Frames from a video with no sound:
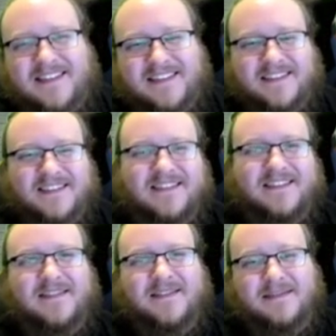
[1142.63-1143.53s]

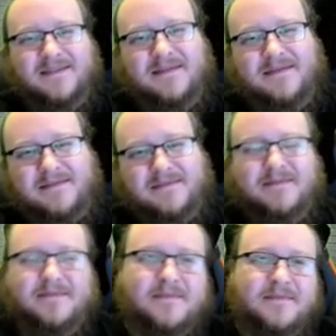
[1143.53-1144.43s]

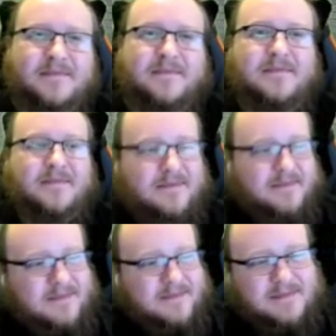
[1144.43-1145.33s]

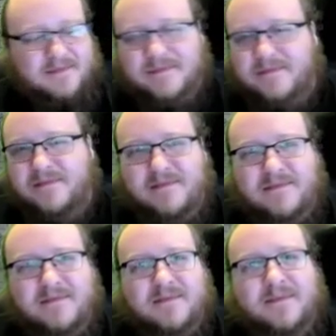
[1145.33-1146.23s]

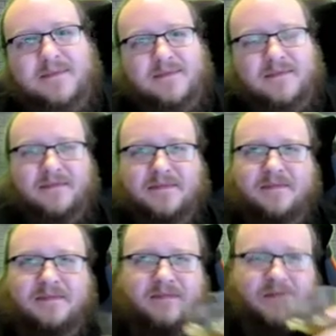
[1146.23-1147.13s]

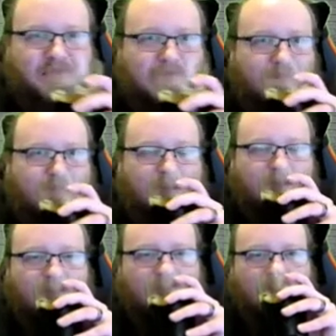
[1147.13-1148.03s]

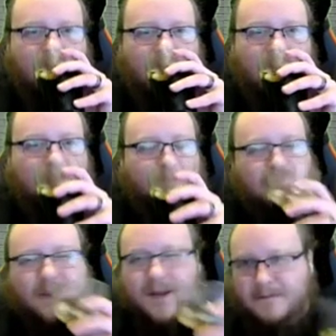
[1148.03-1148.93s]

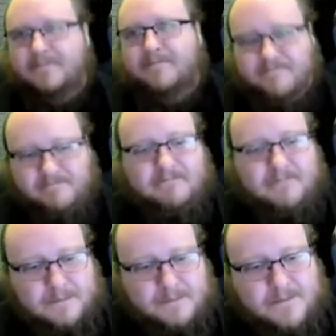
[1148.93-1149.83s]

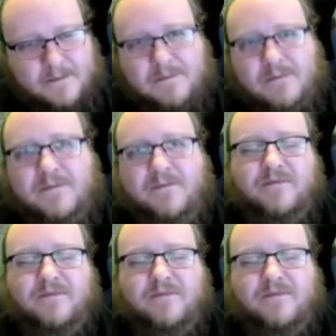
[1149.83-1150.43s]
[no speech]